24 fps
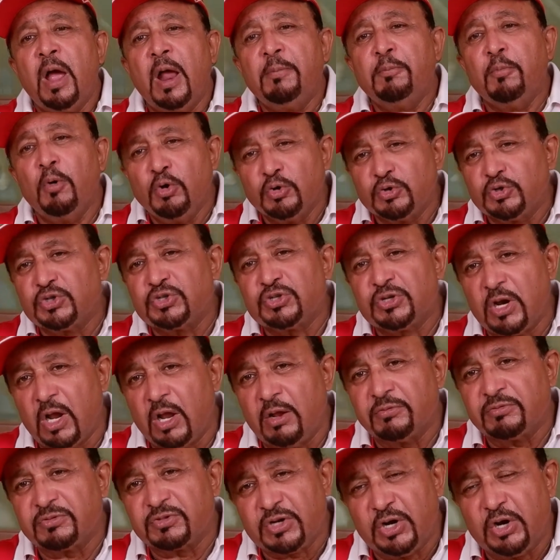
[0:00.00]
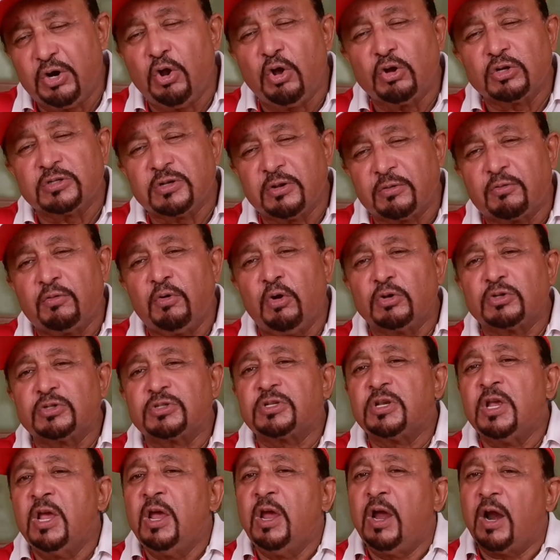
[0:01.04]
and most uh, stray dogs of course